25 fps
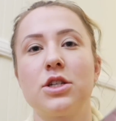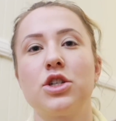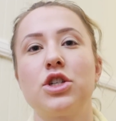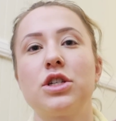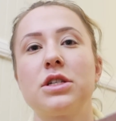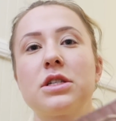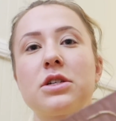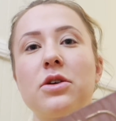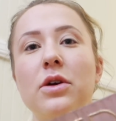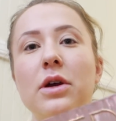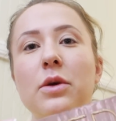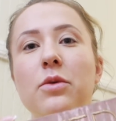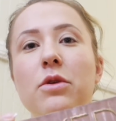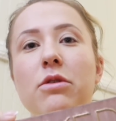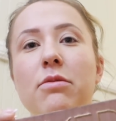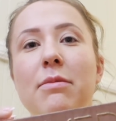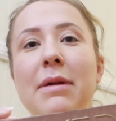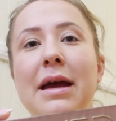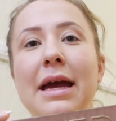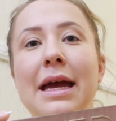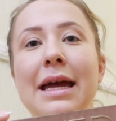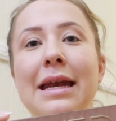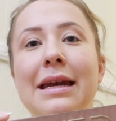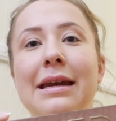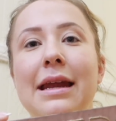Just going with
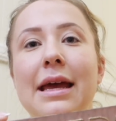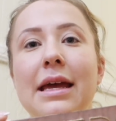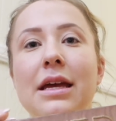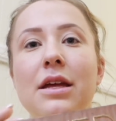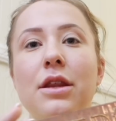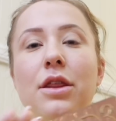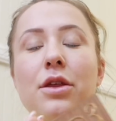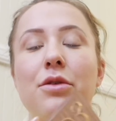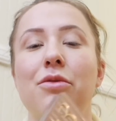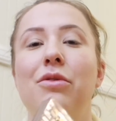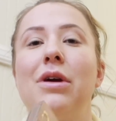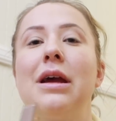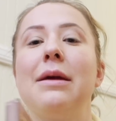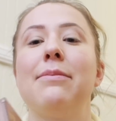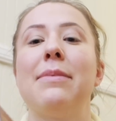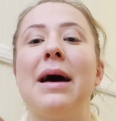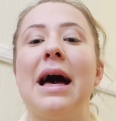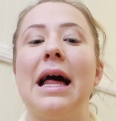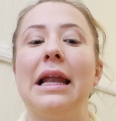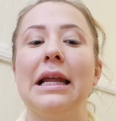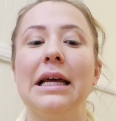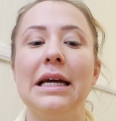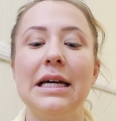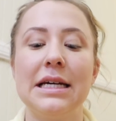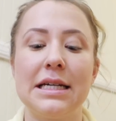my Naked 3
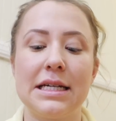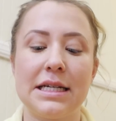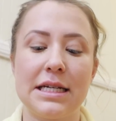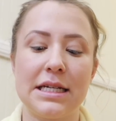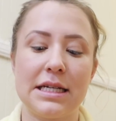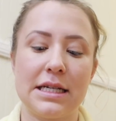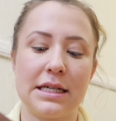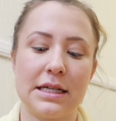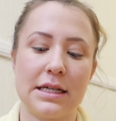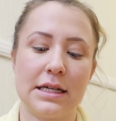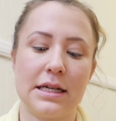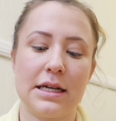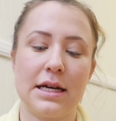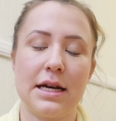palette